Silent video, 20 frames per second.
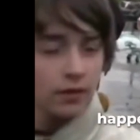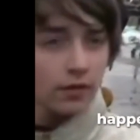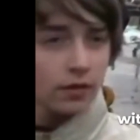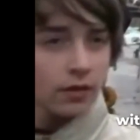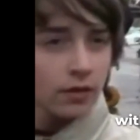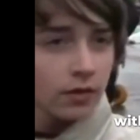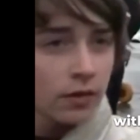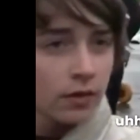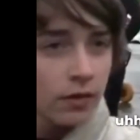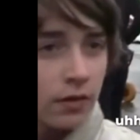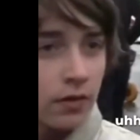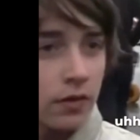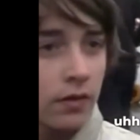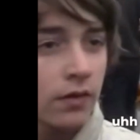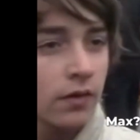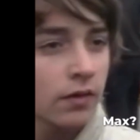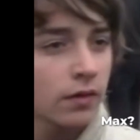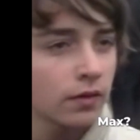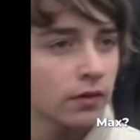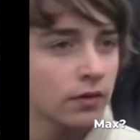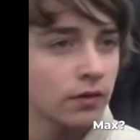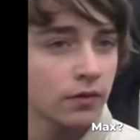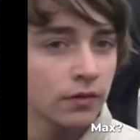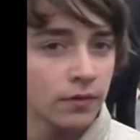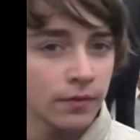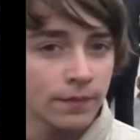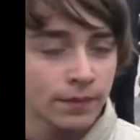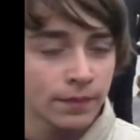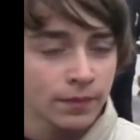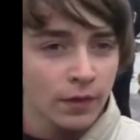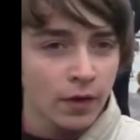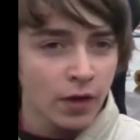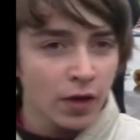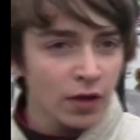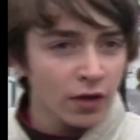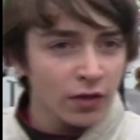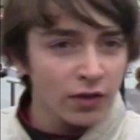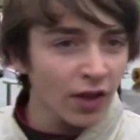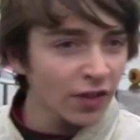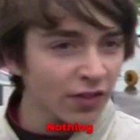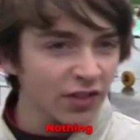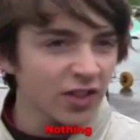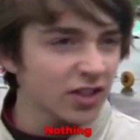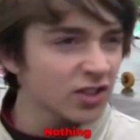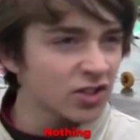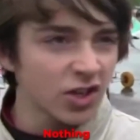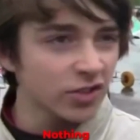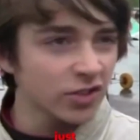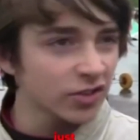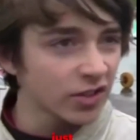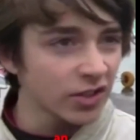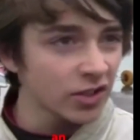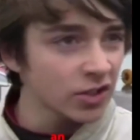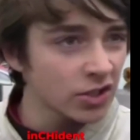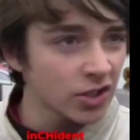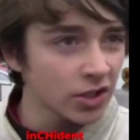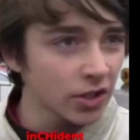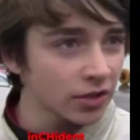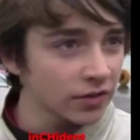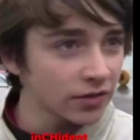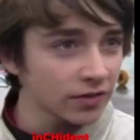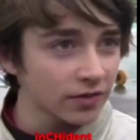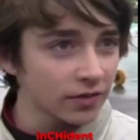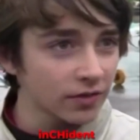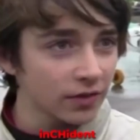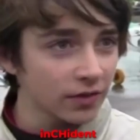with uh, Max? Nothing, just an incident.